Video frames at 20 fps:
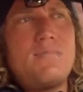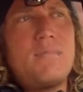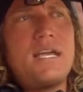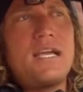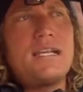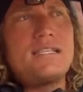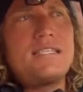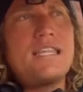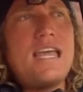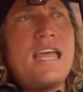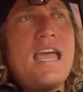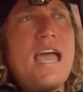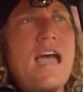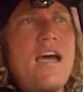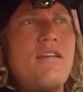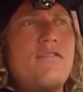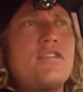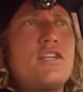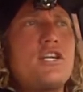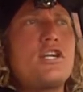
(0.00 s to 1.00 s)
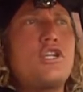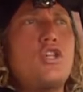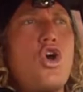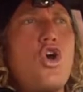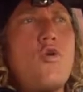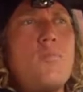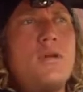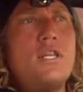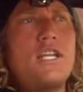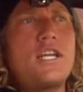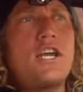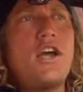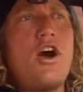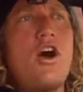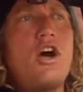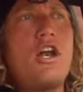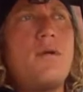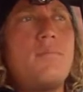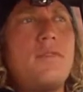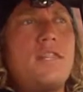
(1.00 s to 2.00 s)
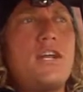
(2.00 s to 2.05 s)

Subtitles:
because they have the global economy.